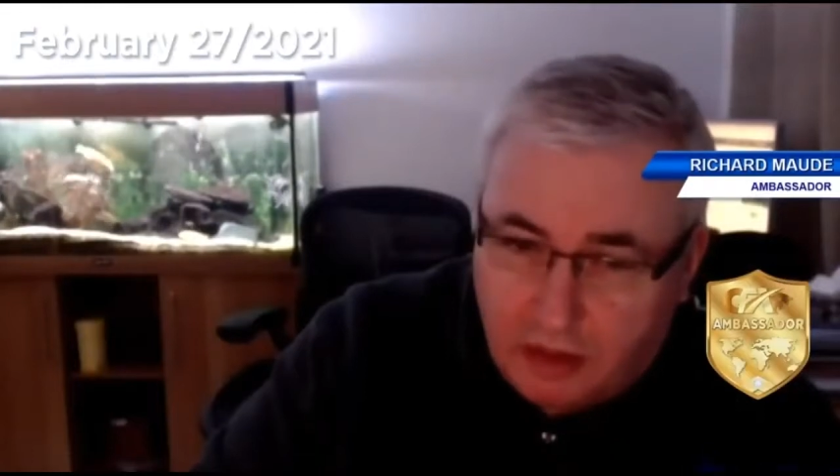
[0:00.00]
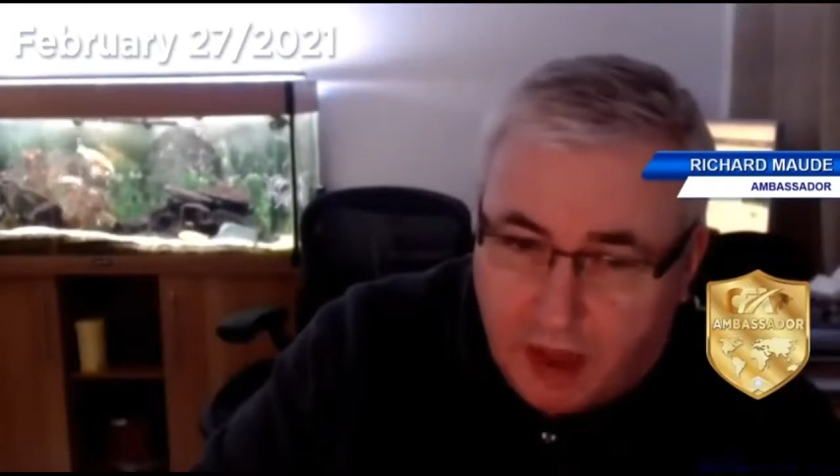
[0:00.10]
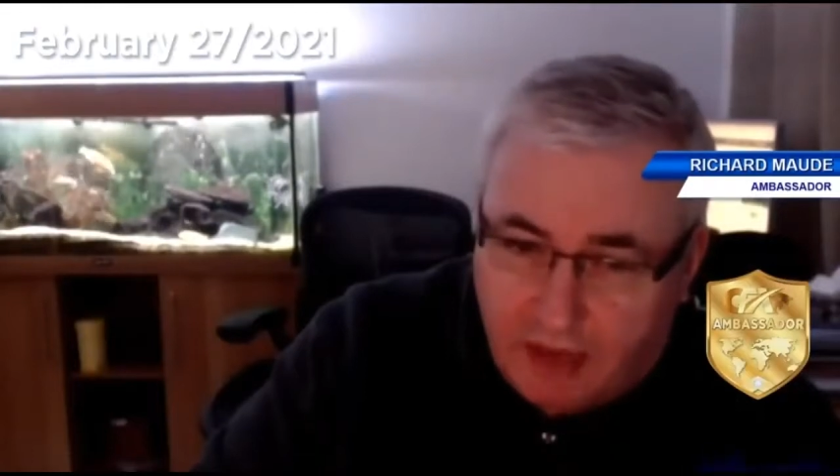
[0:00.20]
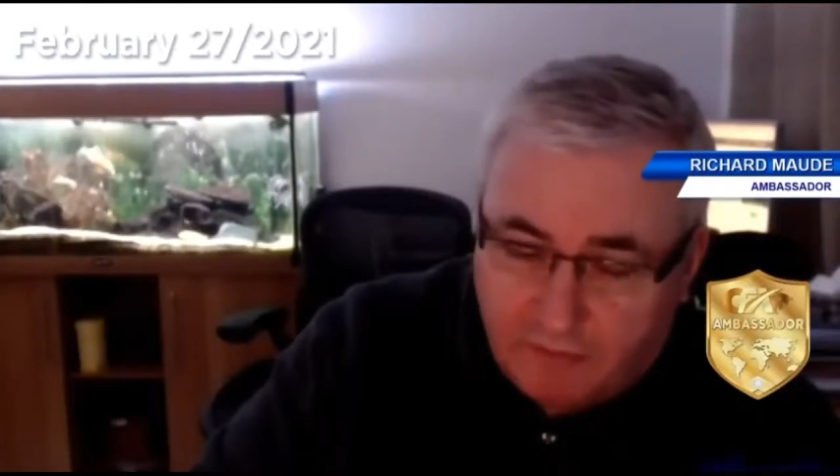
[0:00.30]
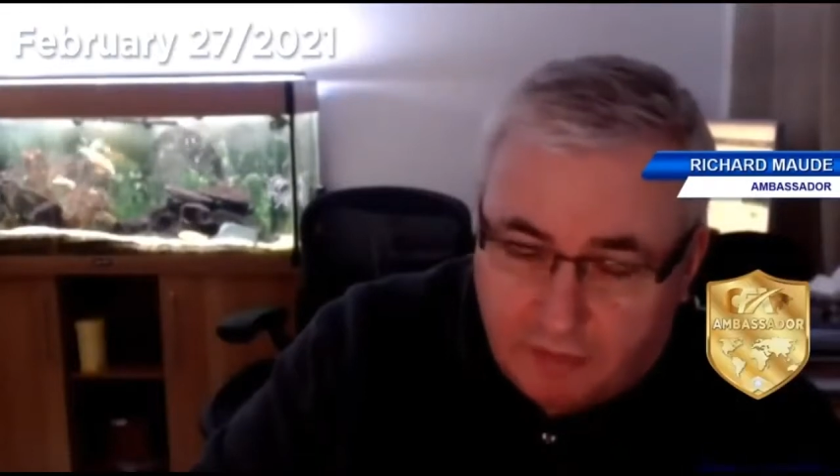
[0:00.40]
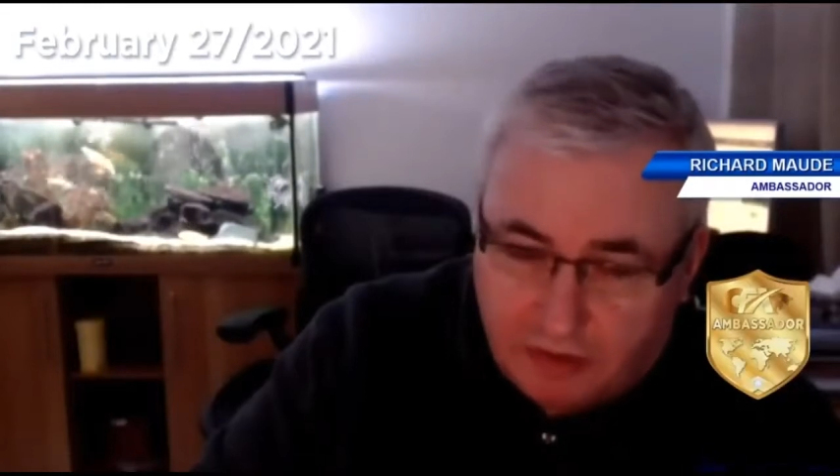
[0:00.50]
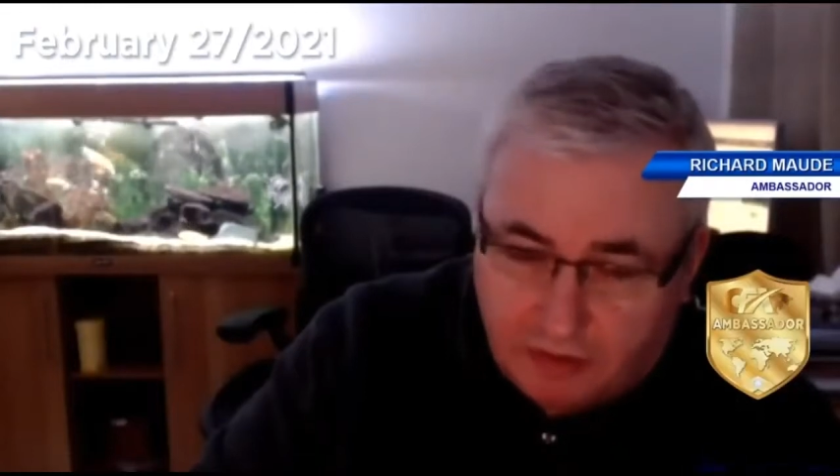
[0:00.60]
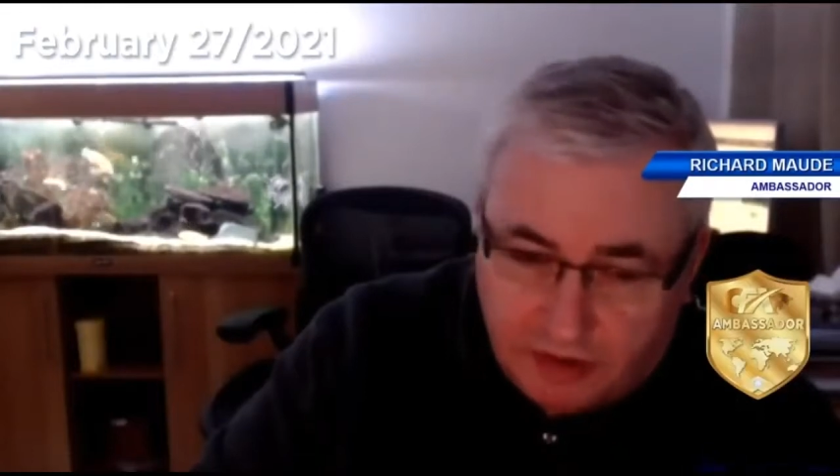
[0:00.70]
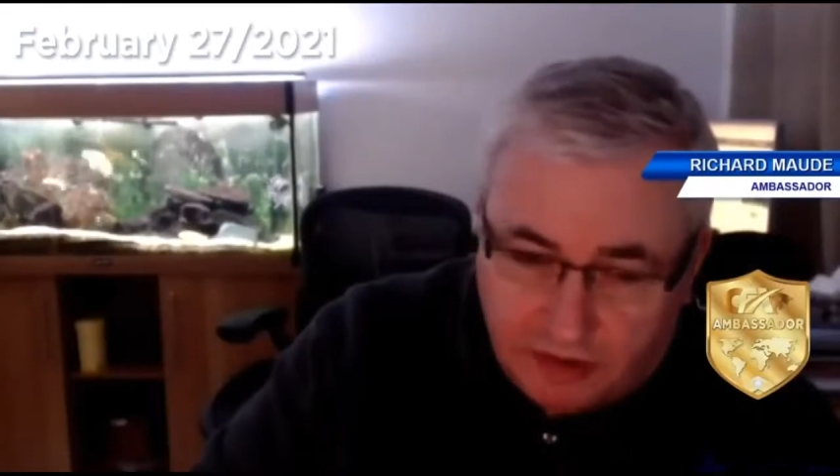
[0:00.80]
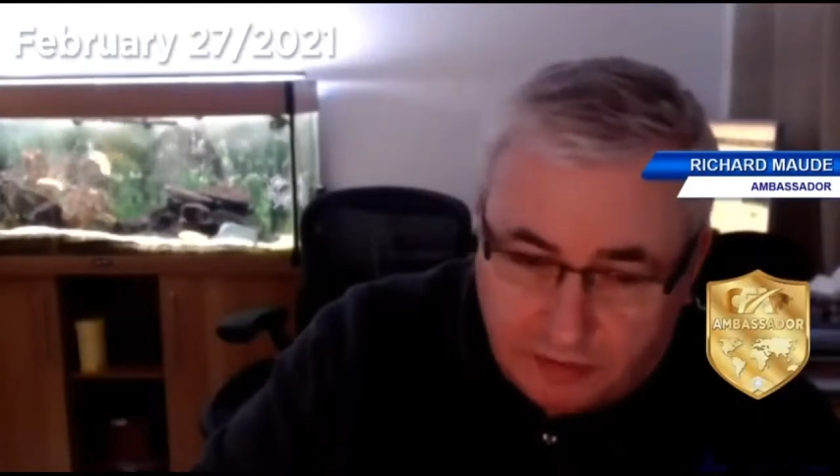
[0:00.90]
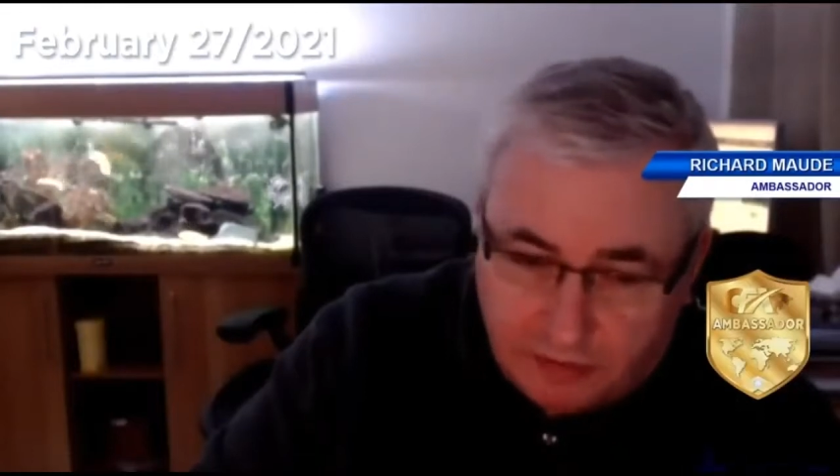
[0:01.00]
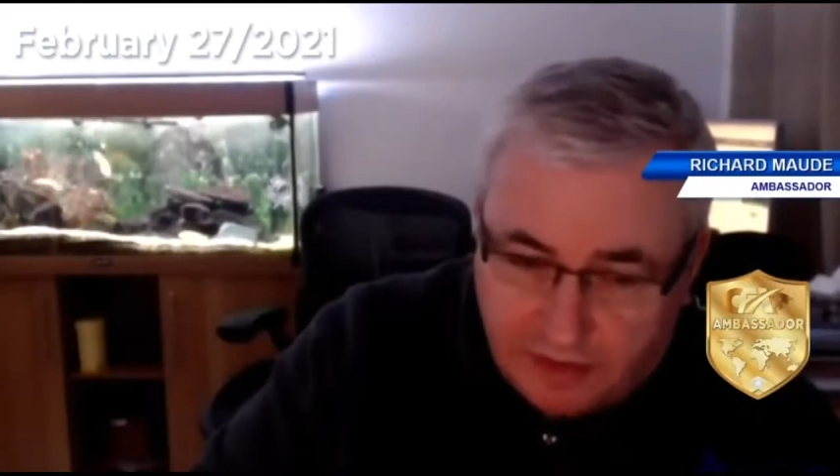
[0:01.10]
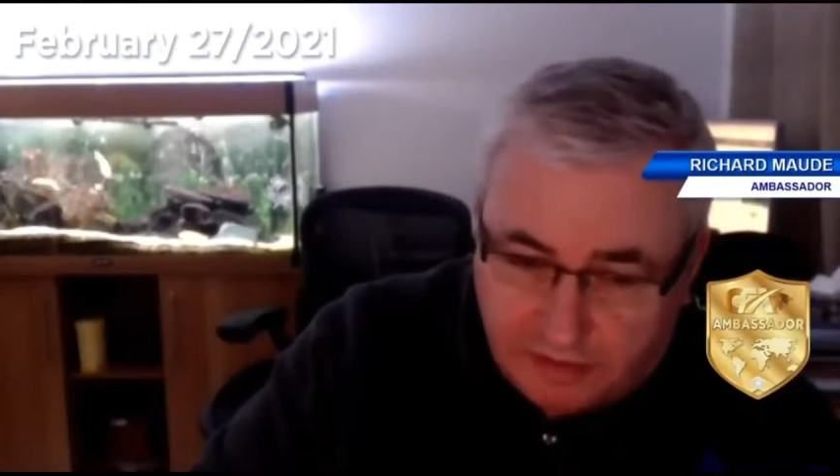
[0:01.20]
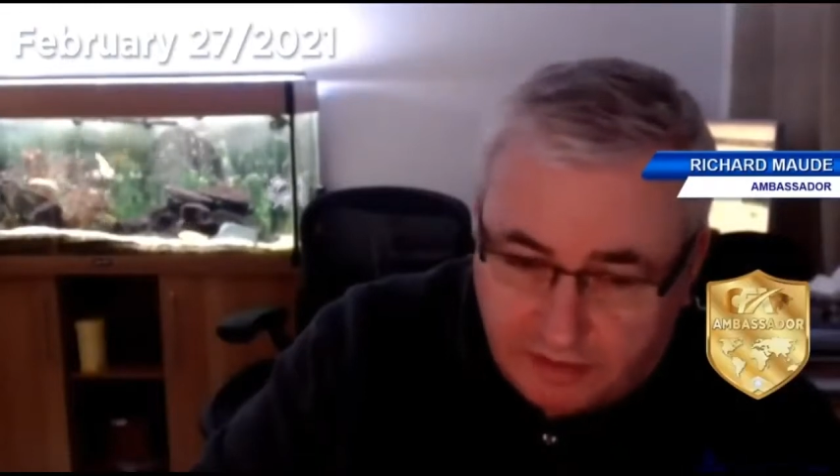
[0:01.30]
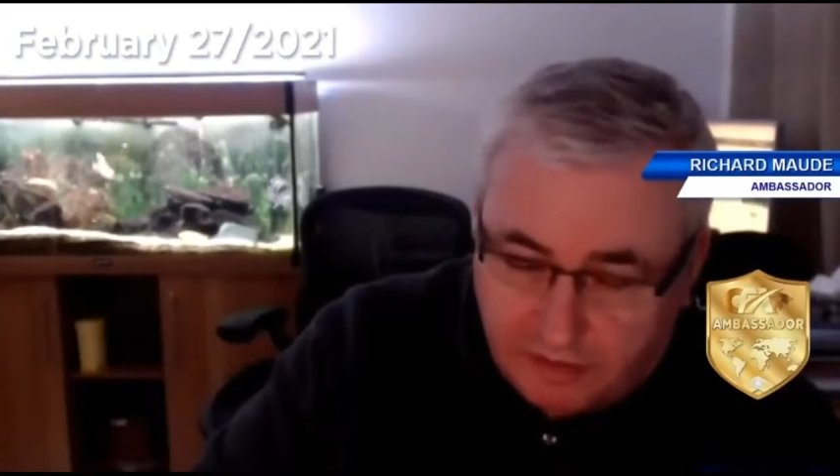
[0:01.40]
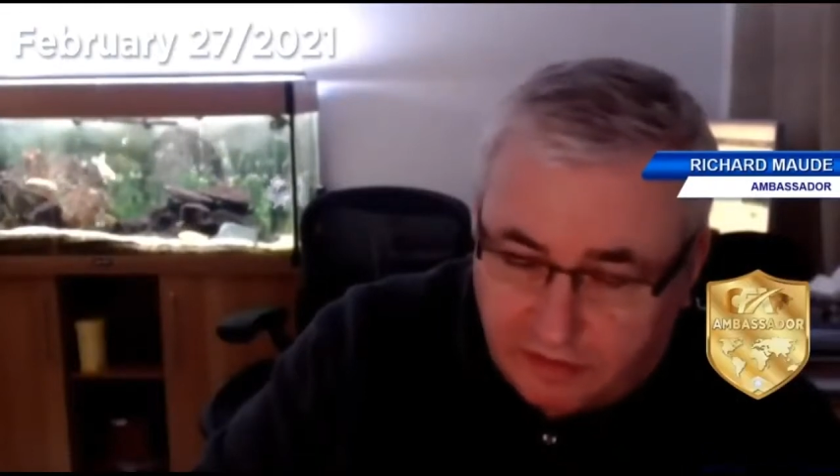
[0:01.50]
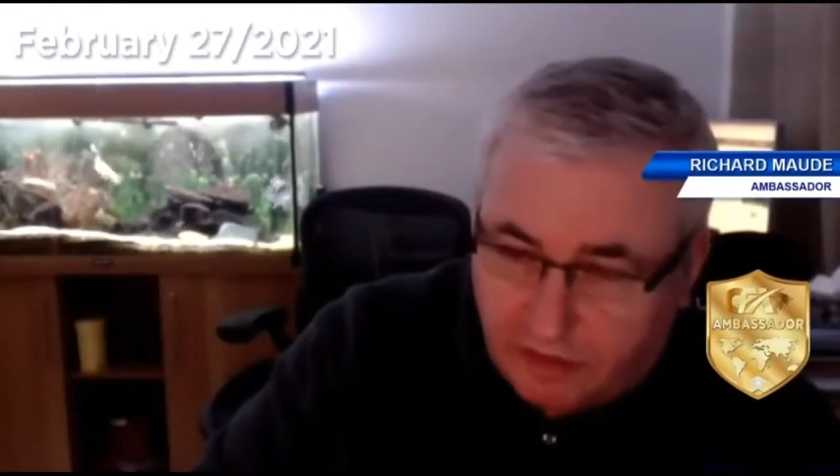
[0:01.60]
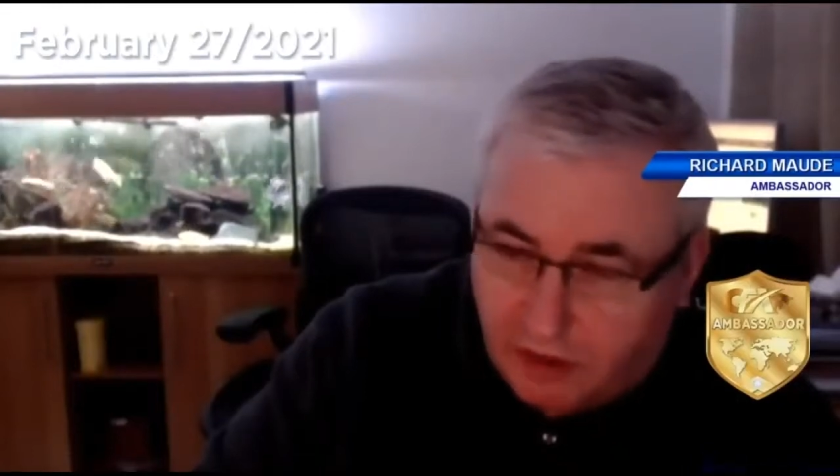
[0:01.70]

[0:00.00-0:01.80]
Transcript: you have with a traditional business.